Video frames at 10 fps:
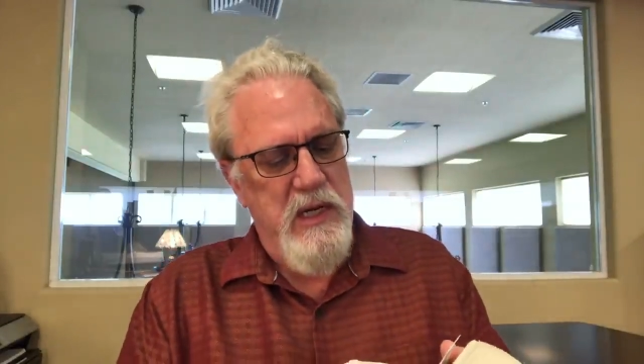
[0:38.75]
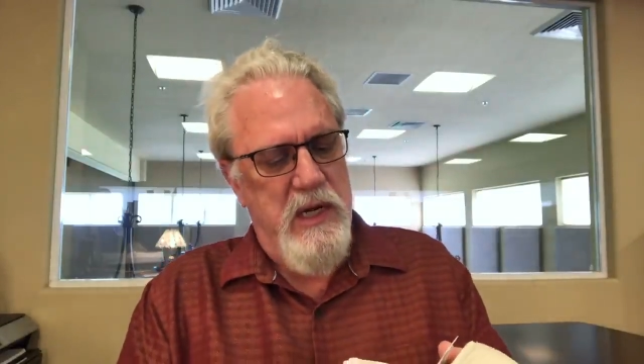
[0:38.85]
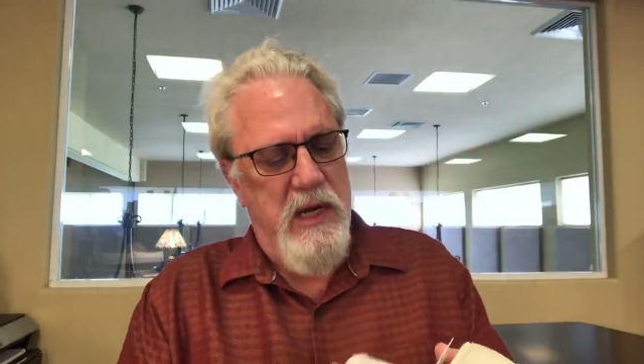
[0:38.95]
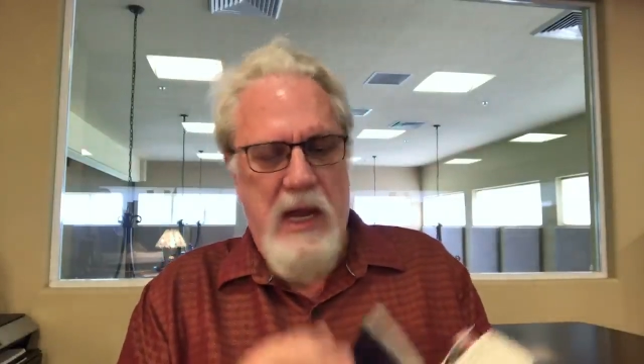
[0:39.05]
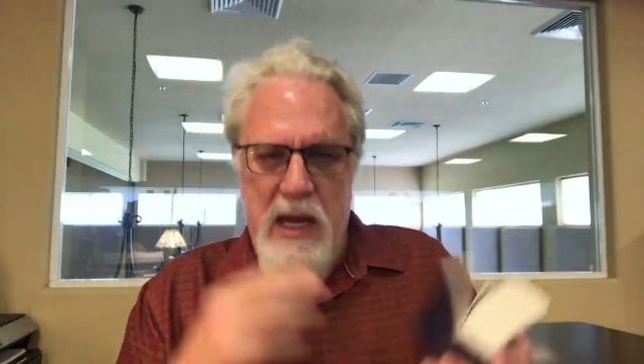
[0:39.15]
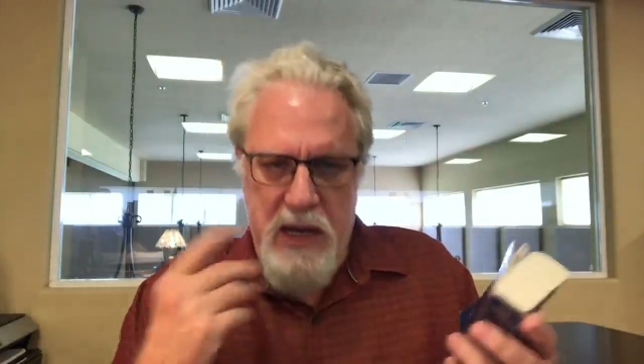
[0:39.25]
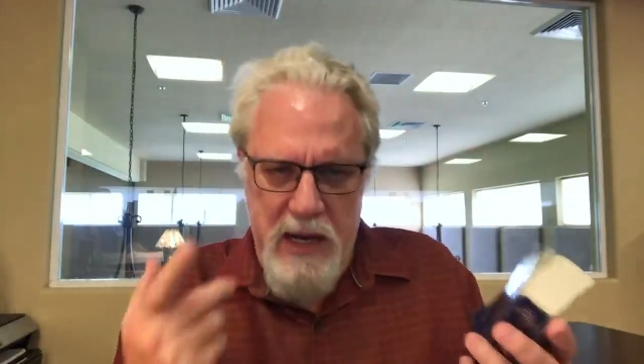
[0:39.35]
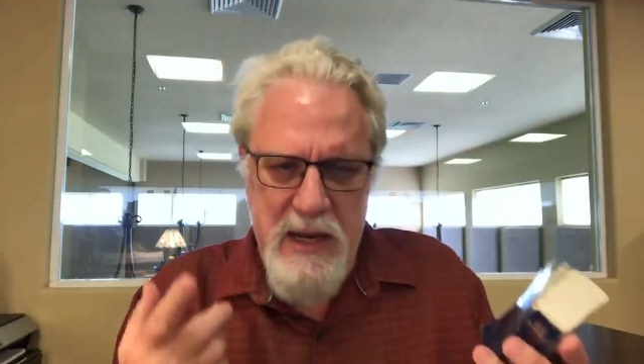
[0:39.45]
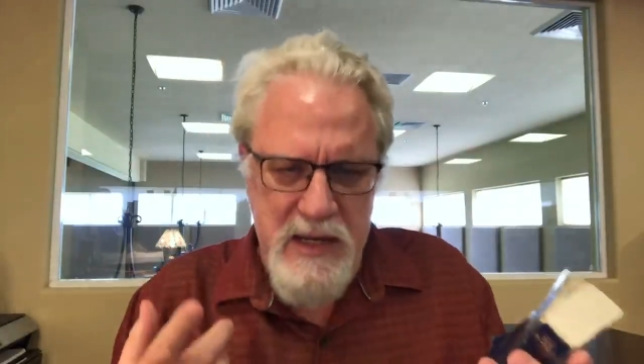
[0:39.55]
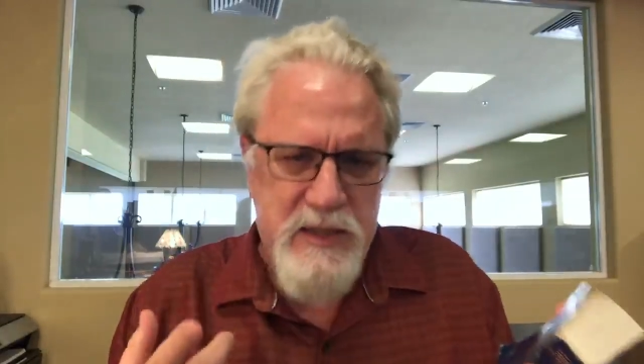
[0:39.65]

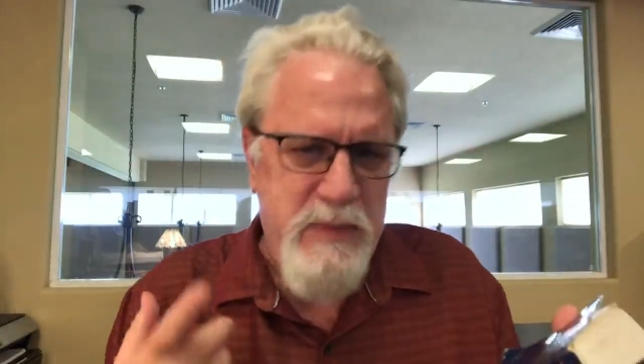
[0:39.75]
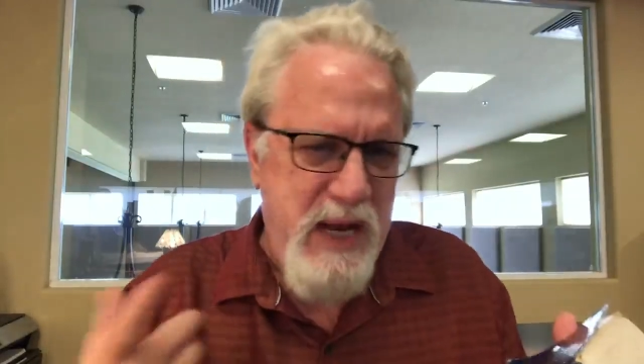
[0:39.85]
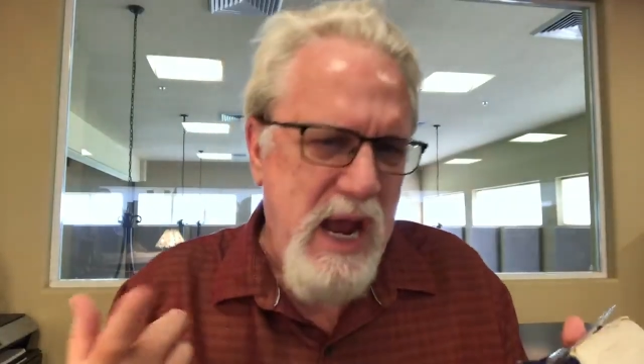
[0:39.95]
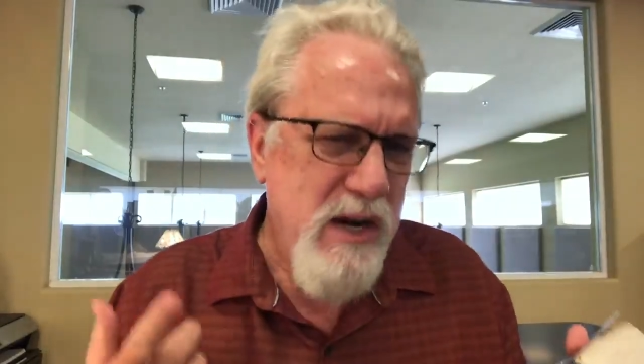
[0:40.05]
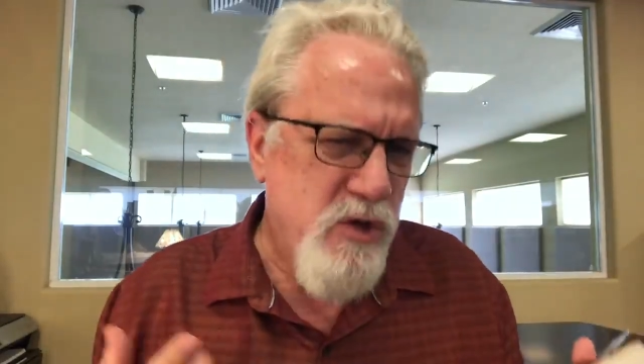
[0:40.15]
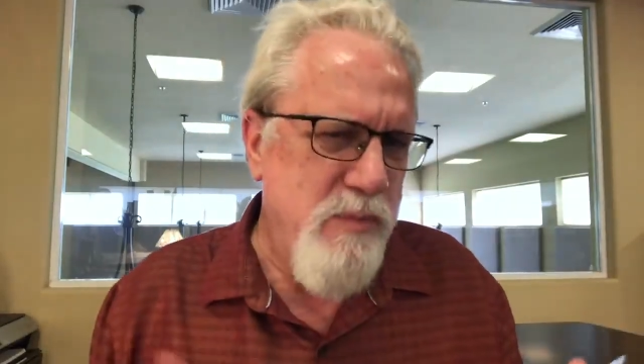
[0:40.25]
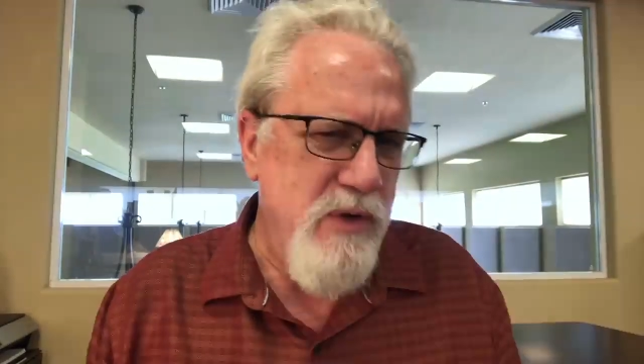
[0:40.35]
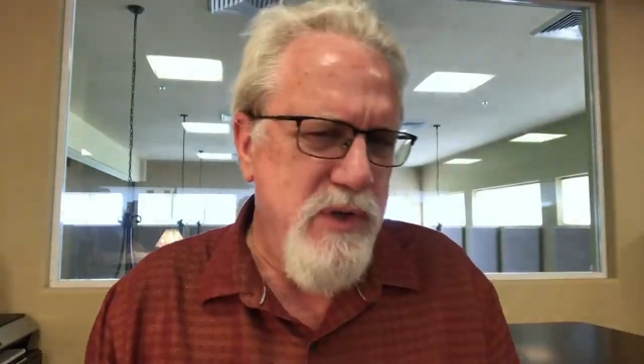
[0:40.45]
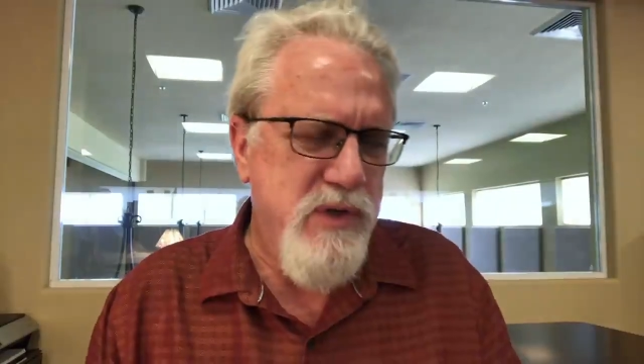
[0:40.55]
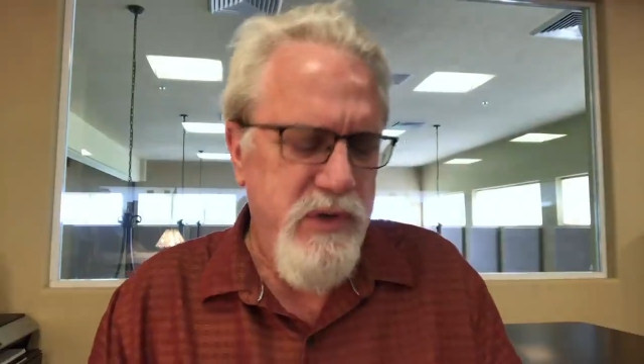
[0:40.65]
it's been
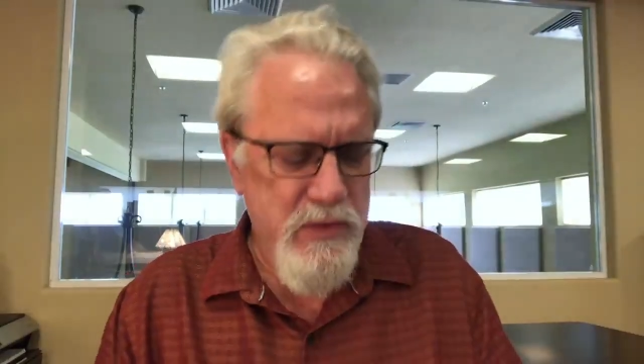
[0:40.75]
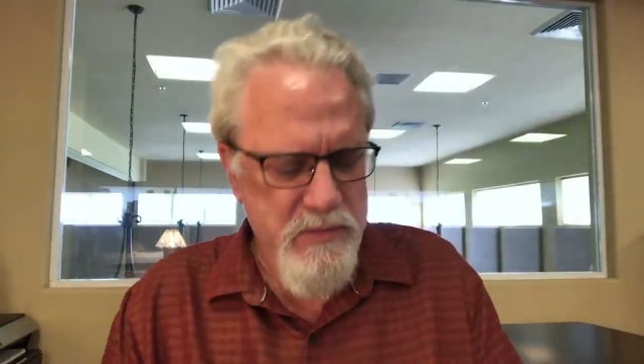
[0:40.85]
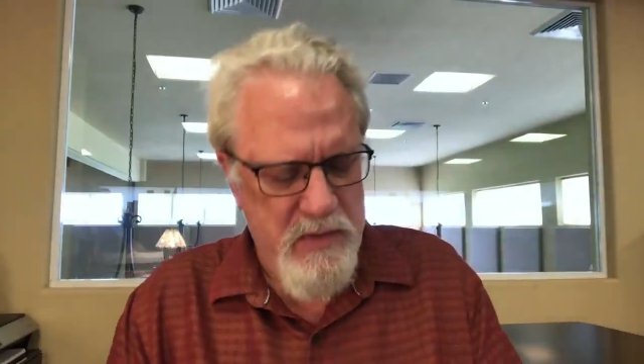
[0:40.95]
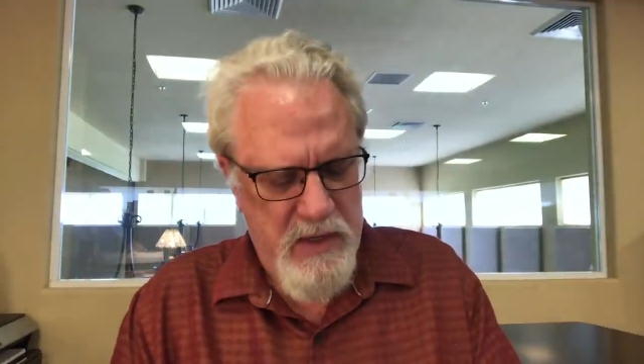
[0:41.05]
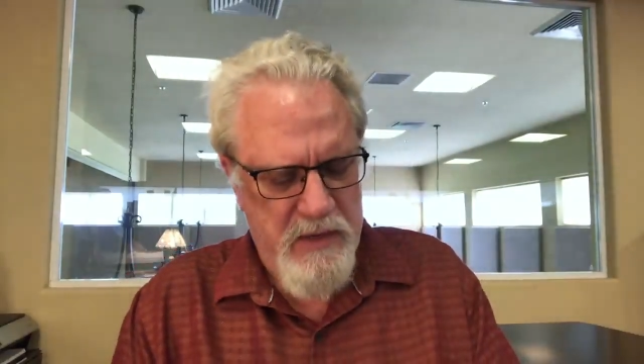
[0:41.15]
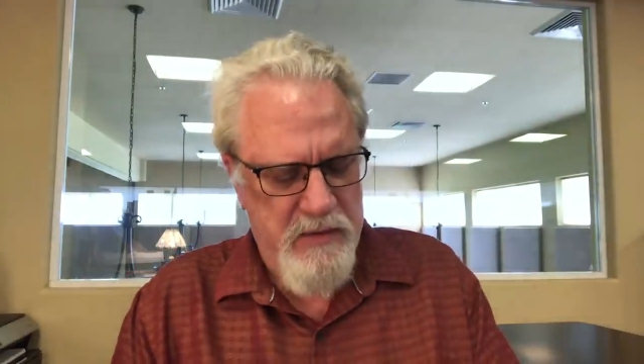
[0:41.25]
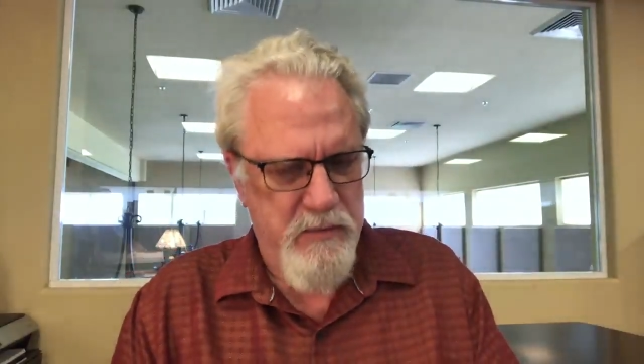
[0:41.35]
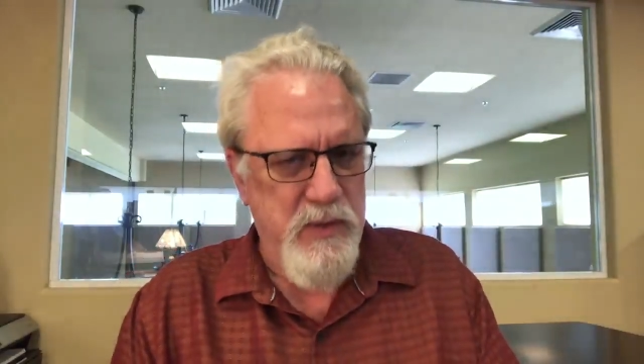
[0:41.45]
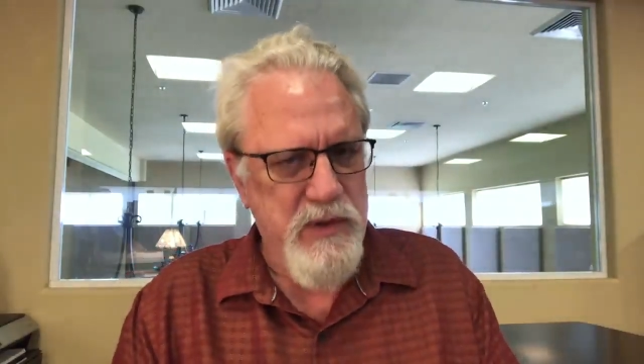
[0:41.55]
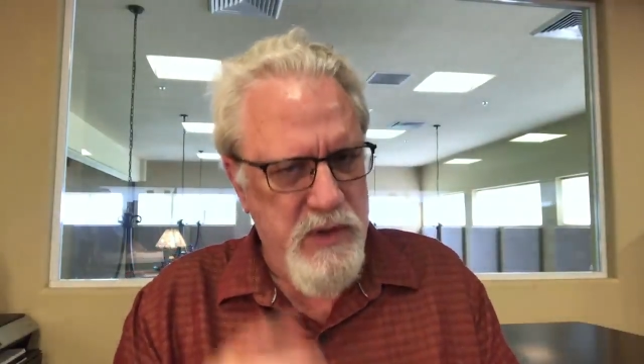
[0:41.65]
attributed to.
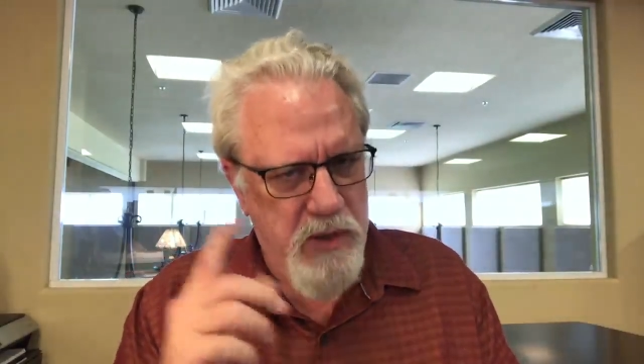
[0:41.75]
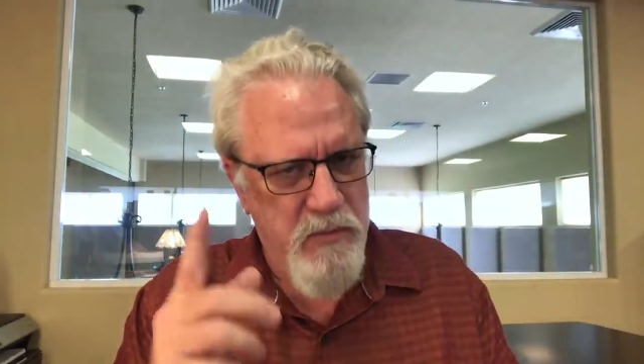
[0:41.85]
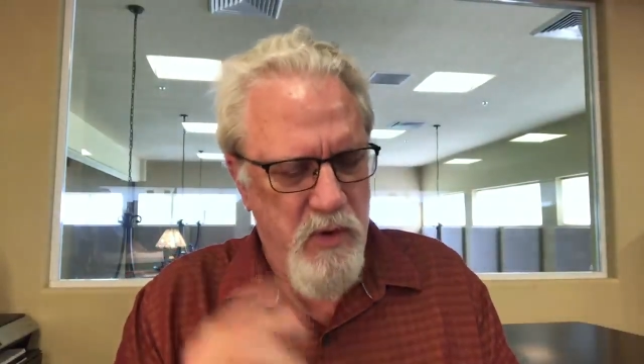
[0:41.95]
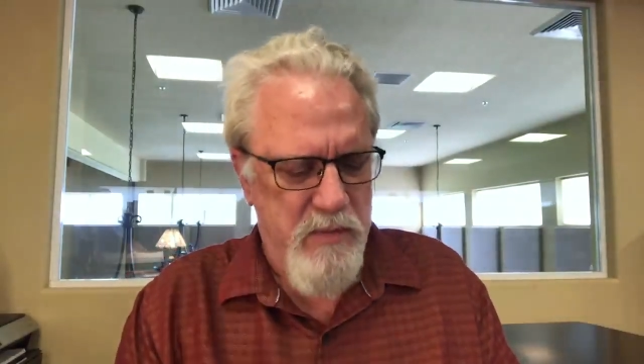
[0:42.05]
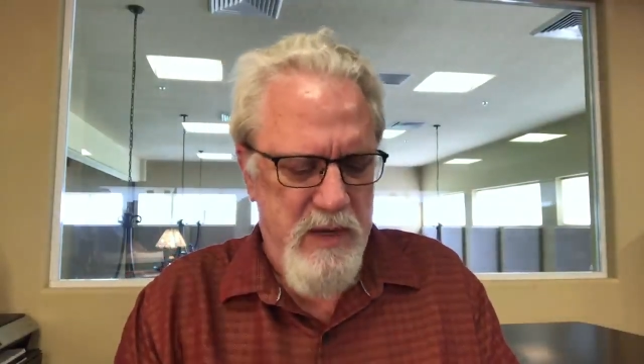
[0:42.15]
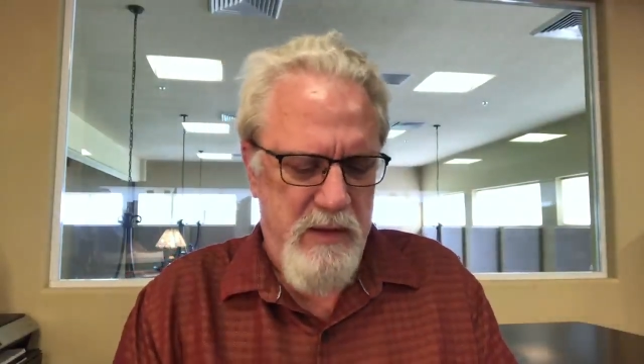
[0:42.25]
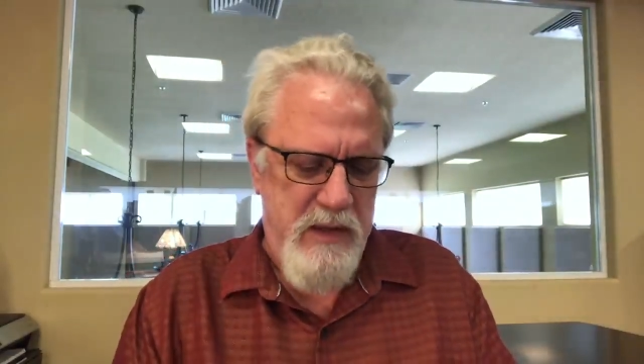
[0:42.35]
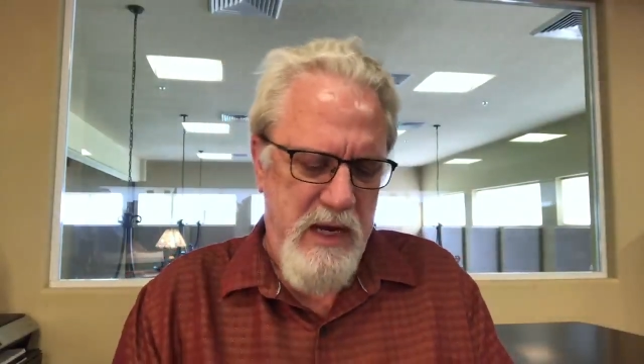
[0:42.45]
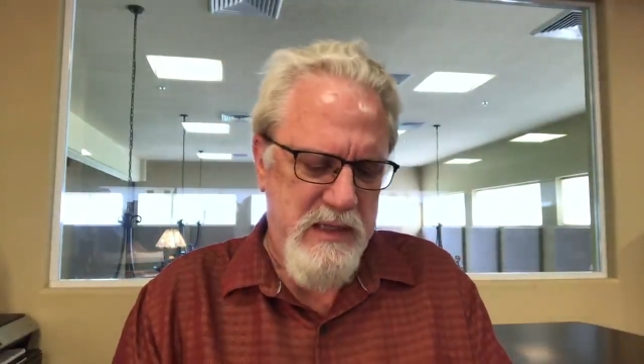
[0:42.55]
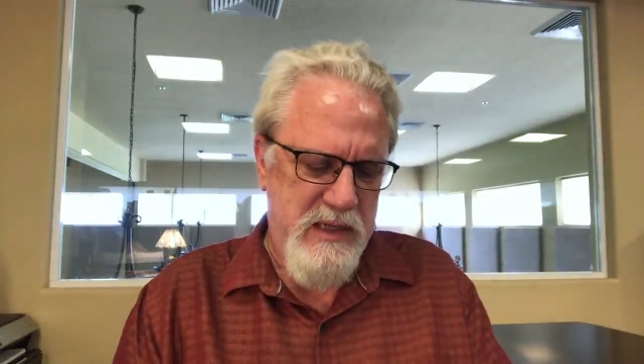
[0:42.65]
We'll talk more about
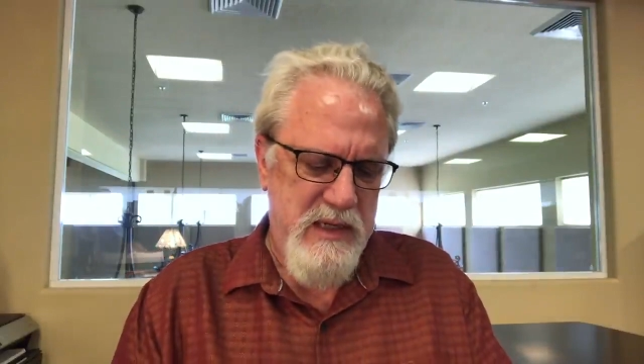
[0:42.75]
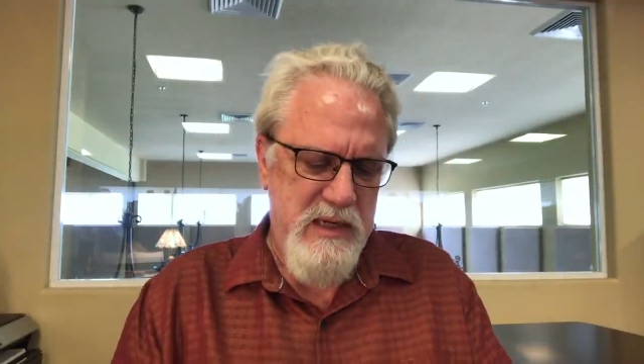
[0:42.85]
that.